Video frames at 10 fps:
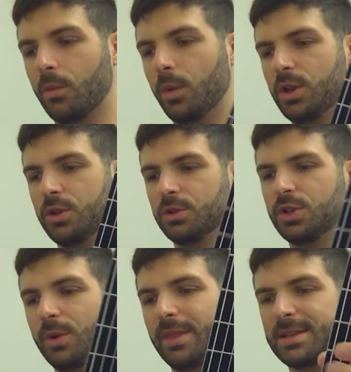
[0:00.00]
when you're
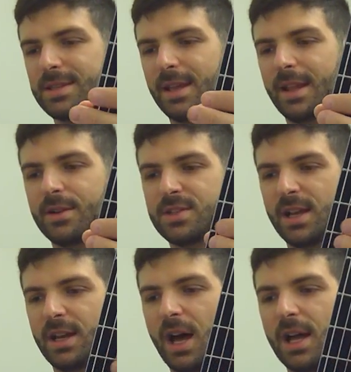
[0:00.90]
doing this thing that I was
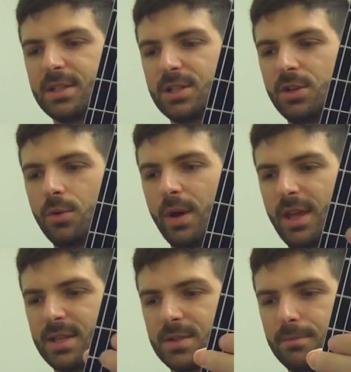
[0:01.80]
saying not to do,
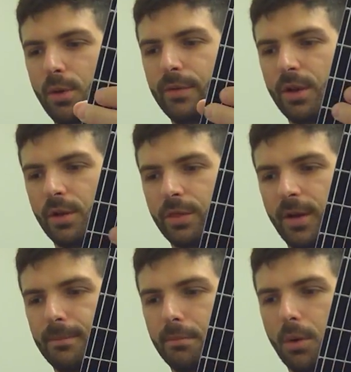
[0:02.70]
is moving your
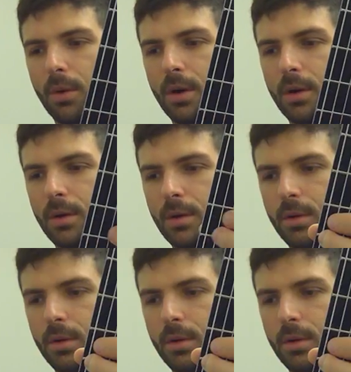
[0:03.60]
thumb more.